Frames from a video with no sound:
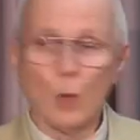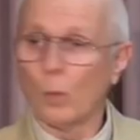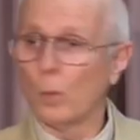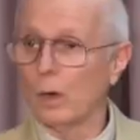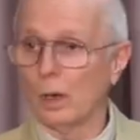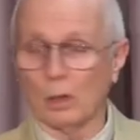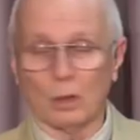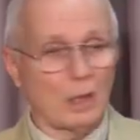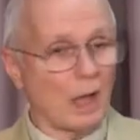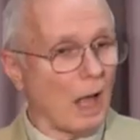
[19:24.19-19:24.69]

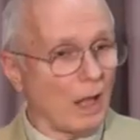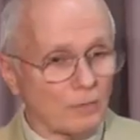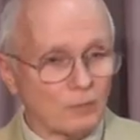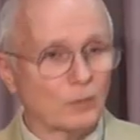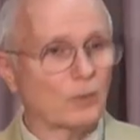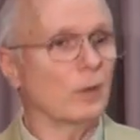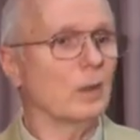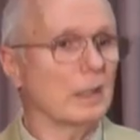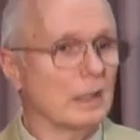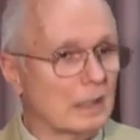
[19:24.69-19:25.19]
We are not
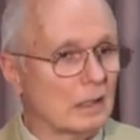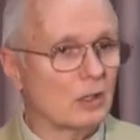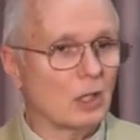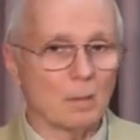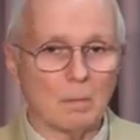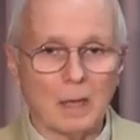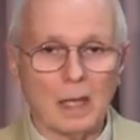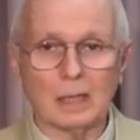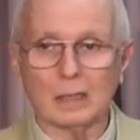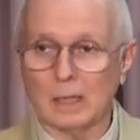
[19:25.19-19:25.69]
free
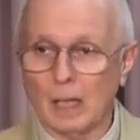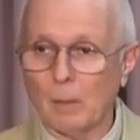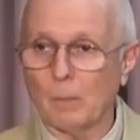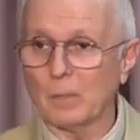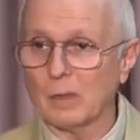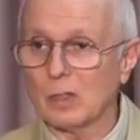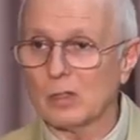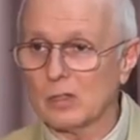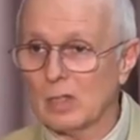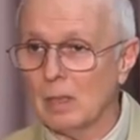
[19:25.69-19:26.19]
to make
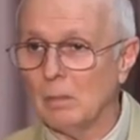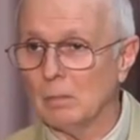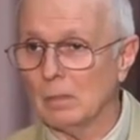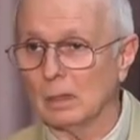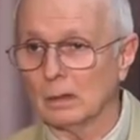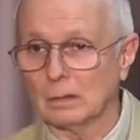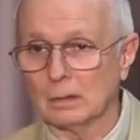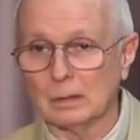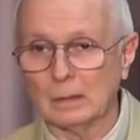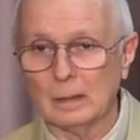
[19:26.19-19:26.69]
up the
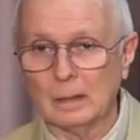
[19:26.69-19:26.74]
symbol.